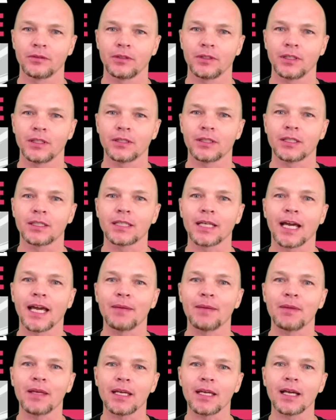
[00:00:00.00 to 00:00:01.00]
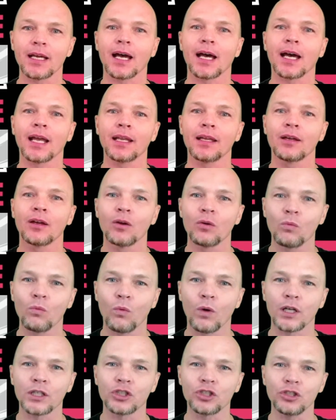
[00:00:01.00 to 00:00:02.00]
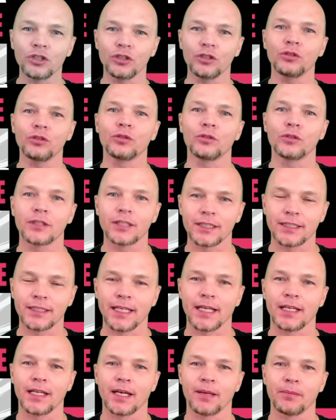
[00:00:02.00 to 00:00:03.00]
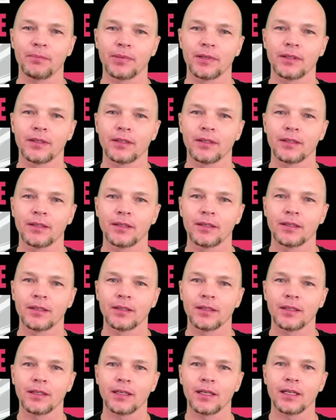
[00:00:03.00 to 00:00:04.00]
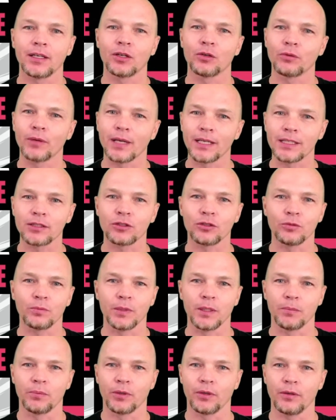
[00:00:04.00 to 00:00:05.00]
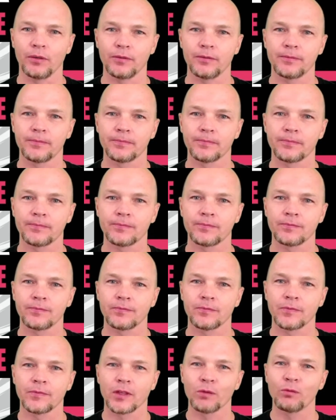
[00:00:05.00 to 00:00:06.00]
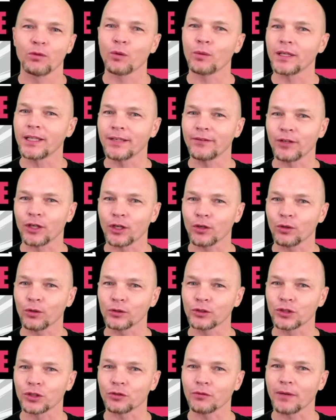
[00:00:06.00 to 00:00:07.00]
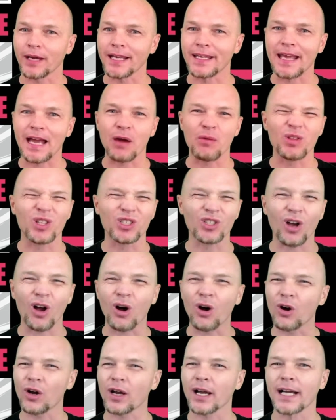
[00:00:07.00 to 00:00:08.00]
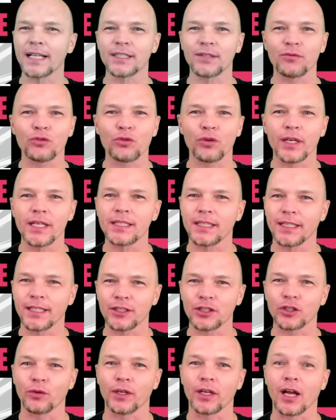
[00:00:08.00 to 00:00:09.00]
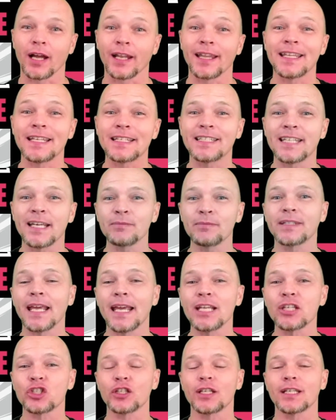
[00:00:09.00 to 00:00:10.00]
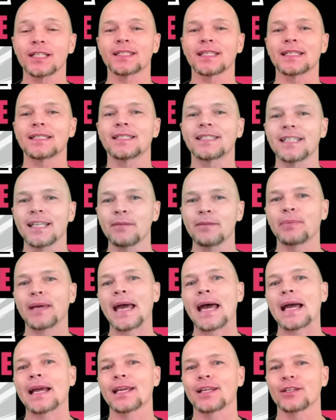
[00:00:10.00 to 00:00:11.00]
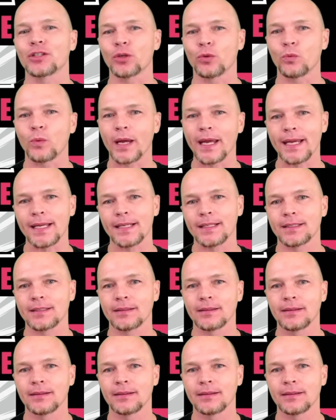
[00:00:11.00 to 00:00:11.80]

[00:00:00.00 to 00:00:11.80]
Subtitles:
is a time that God wants you to stand up and to rescue people. Well, we live in a culture right now where there's all kinds of craziness going on, and the temptation is to sit back and to wait.